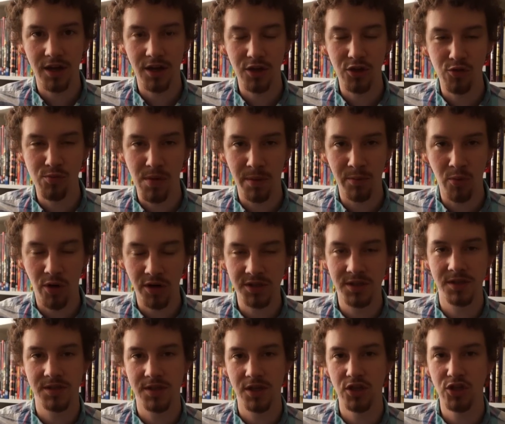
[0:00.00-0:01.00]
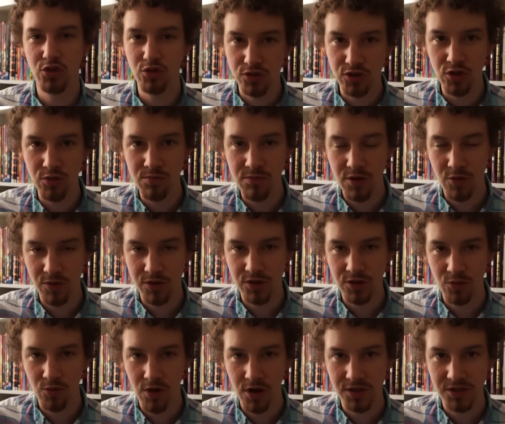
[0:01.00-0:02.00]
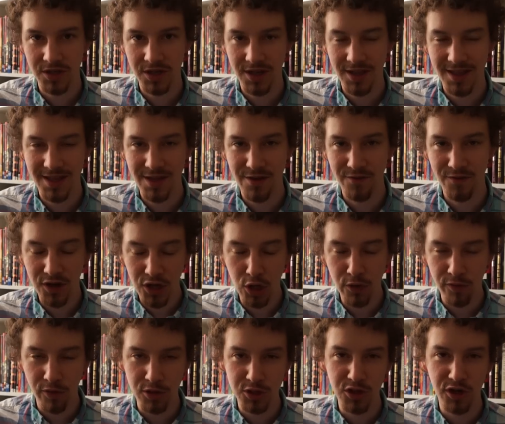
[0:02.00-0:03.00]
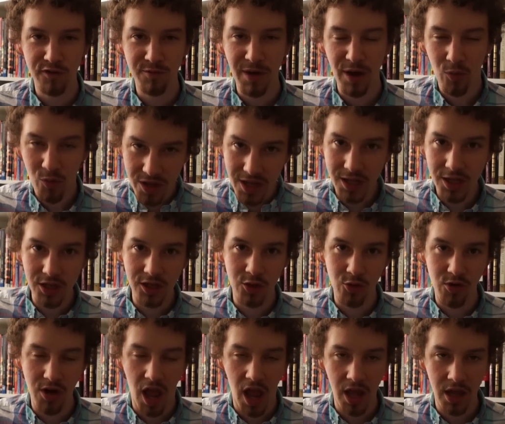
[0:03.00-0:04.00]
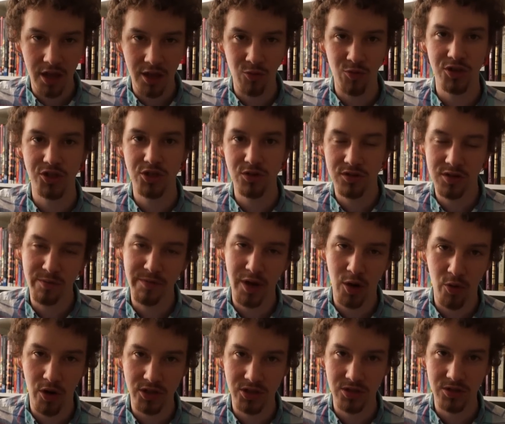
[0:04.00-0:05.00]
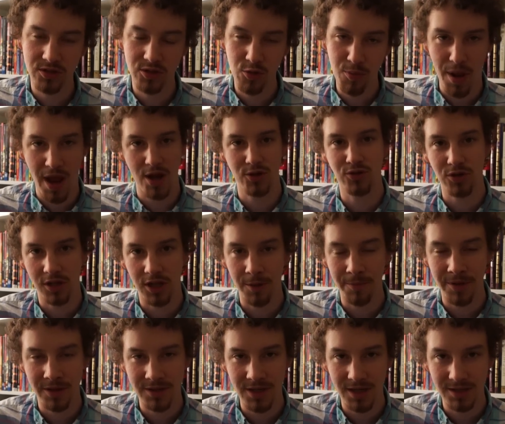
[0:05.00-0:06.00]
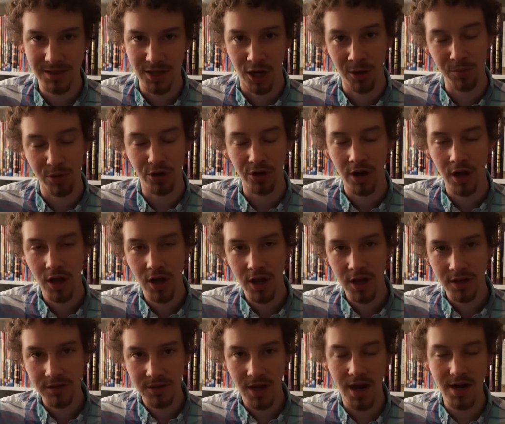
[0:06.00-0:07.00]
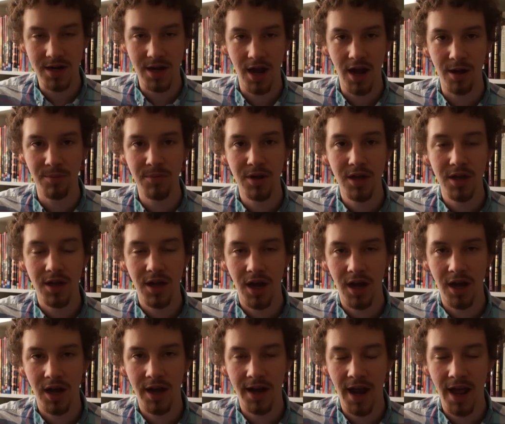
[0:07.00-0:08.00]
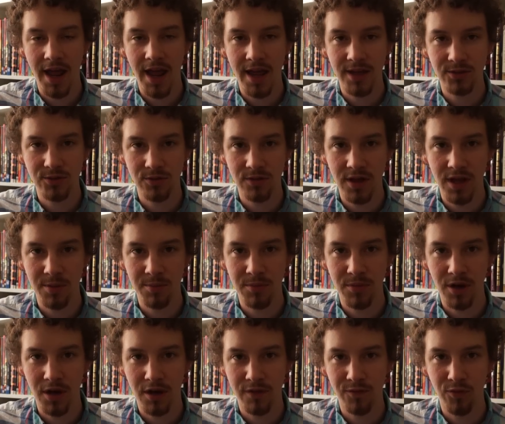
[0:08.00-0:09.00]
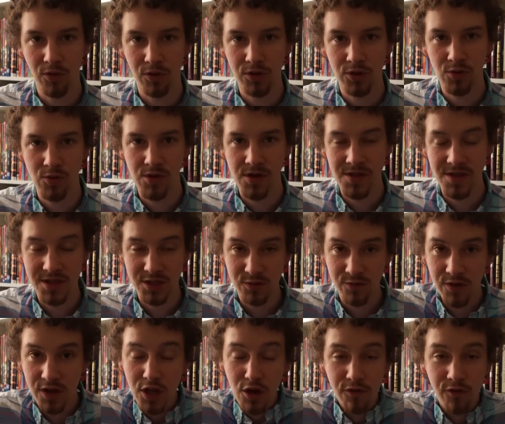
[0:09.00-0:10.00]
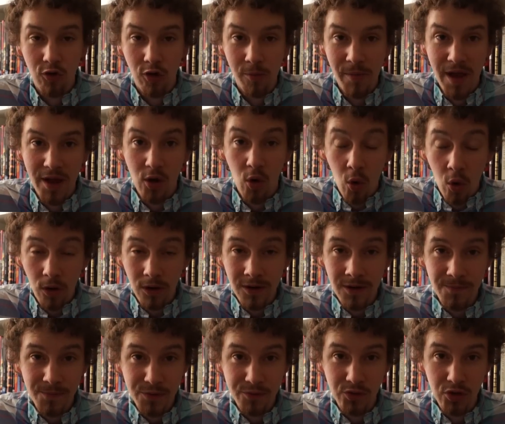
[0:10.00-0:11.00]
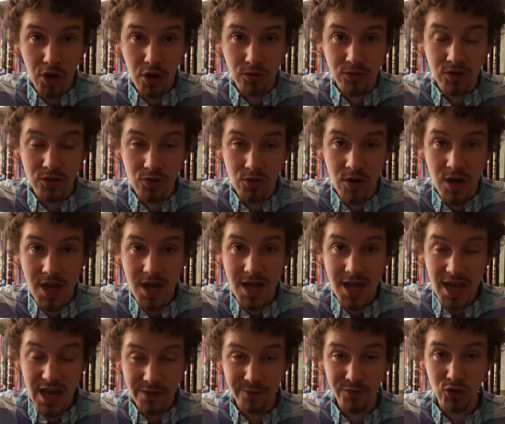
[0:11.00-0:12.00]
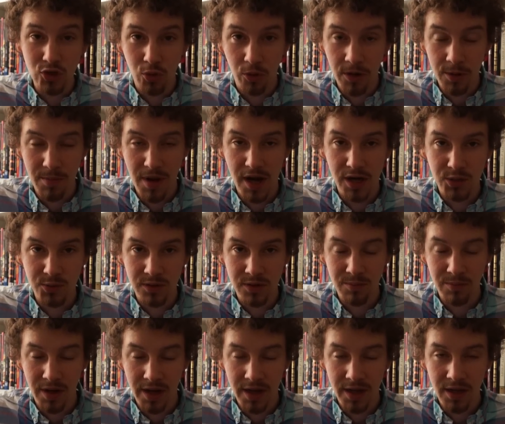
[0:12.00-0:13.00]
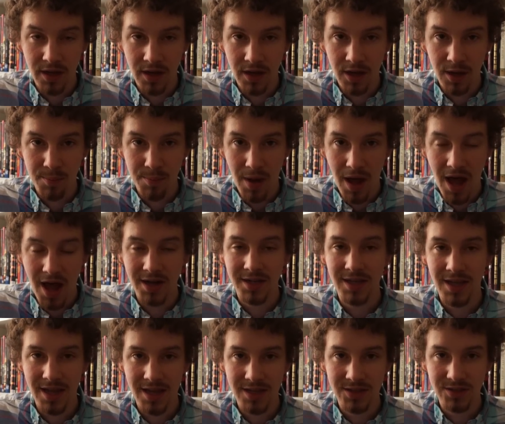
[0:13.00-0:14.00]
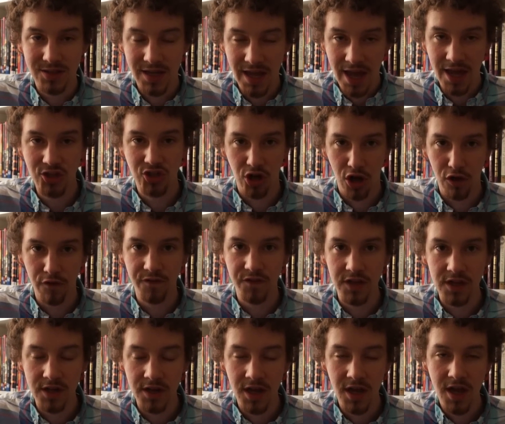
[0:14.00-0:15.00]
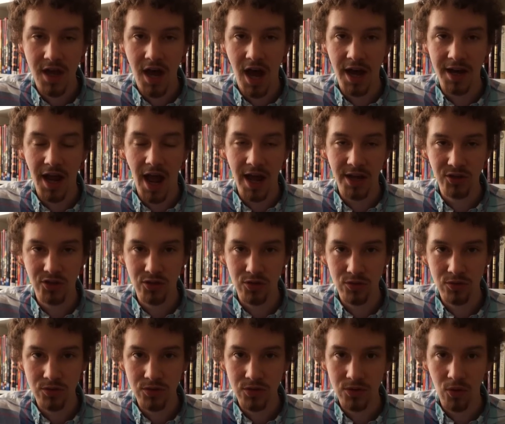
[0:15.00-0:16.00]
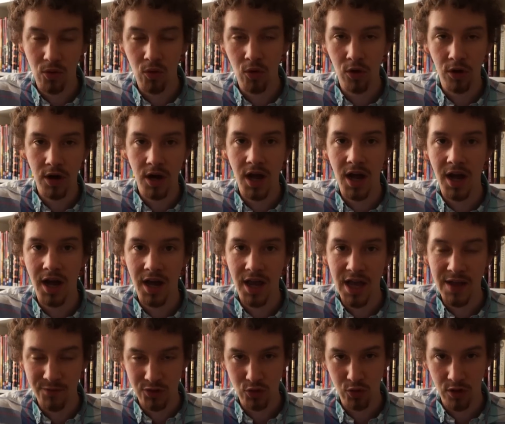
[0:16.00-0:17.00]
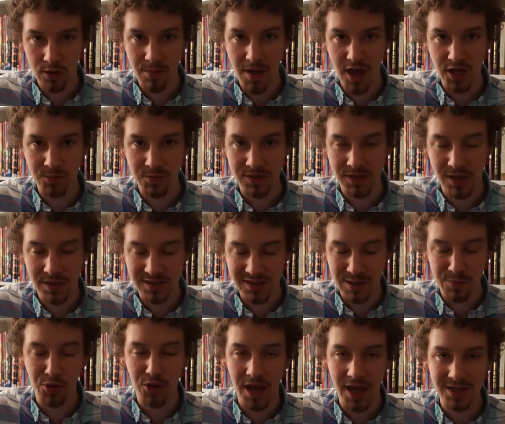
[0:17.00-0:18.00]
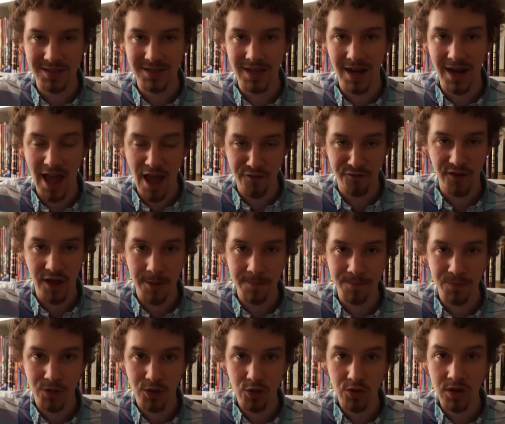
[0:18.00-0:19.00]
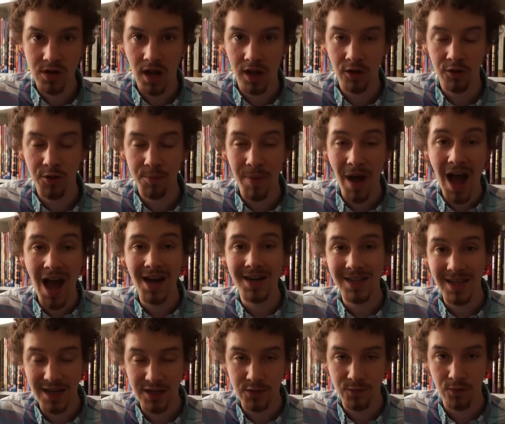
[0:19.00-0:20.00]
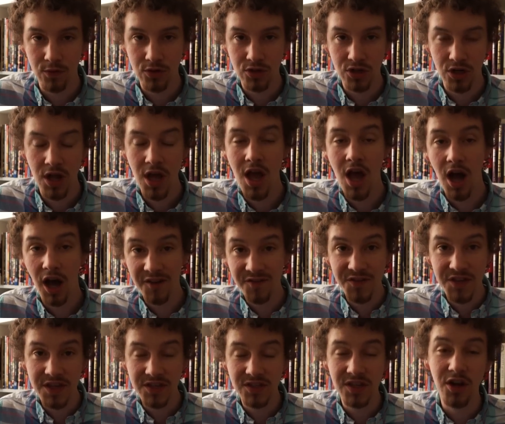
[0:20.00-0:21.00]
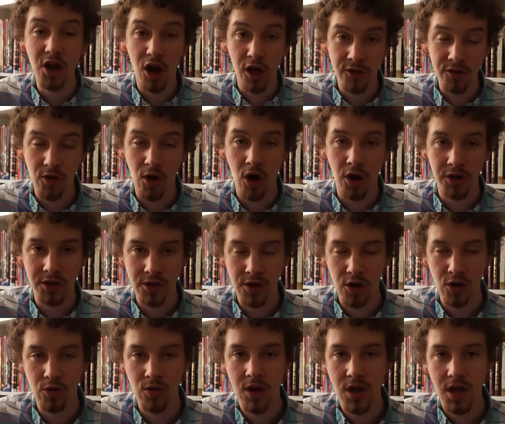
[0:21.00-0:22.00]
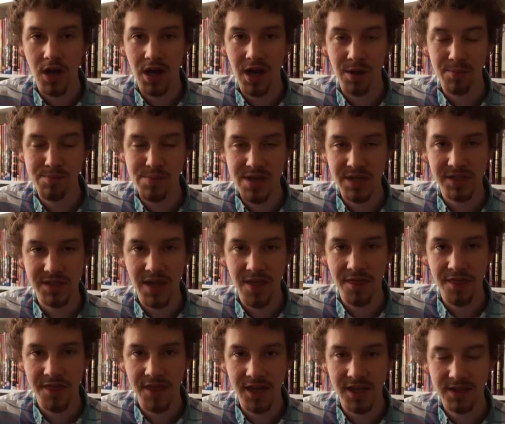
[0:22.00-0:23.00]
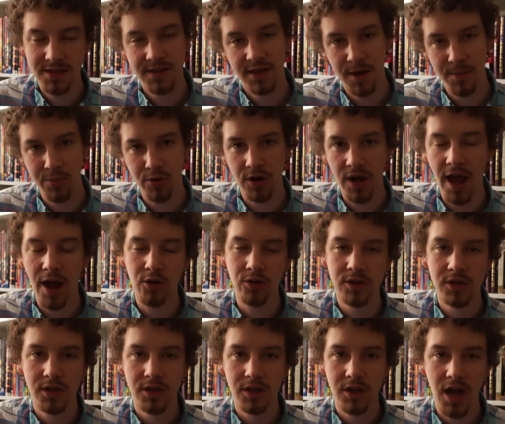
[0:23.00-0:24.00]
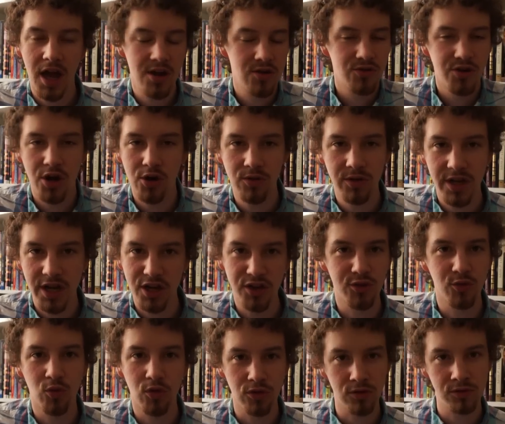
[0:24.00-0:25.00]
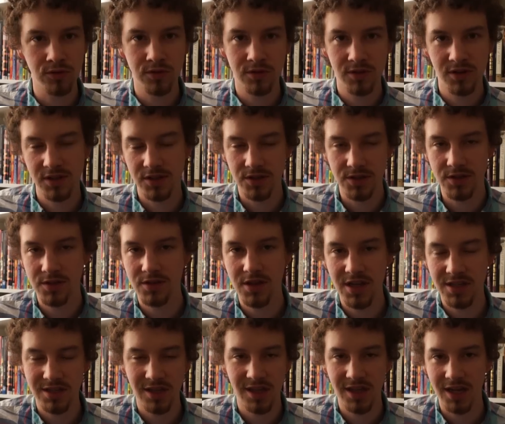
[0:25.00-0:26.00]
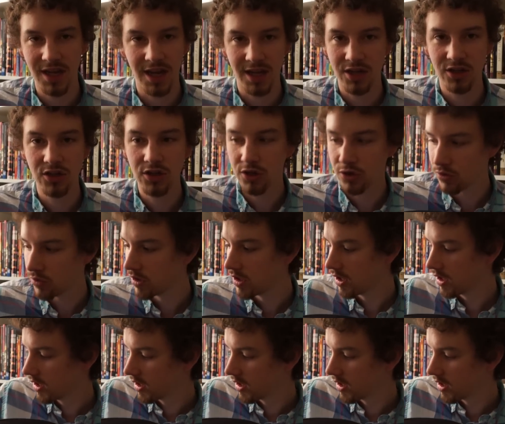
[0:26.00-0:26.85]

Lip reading: You may be watching this on YouTube, in which you're watching the video version of my weekly Q&A, in which you submit questions to patrickklepek.tumblr.com, and I answer them for you in this video format. Or if you go to Inventory Management, my podcast catch-all feed on iTunes, or inventorymanagement.simplecast.fm, you can download the podcast version of this and other audio bits and things that I put out, I don't know, into the world, because it's a thing I can do.